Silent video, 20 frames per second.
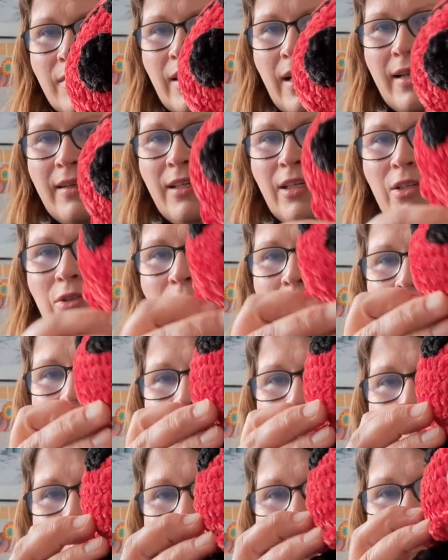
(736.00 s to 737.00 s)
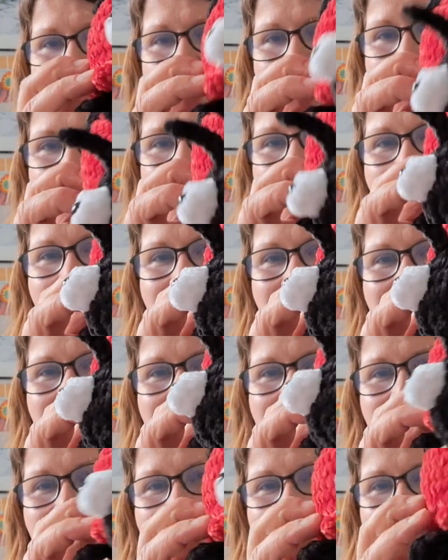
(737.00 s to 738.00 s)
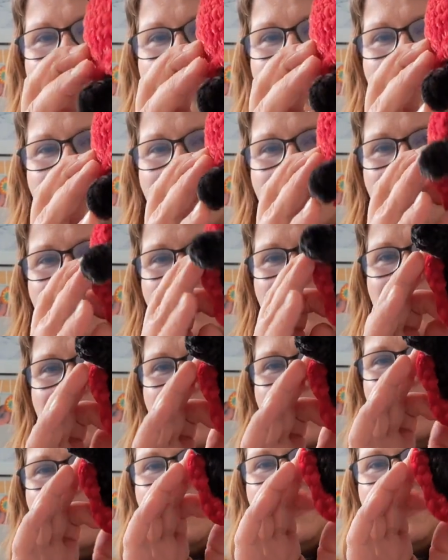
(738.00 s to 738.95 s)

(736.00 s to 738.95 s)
I need to add up something, and it gives like a nice little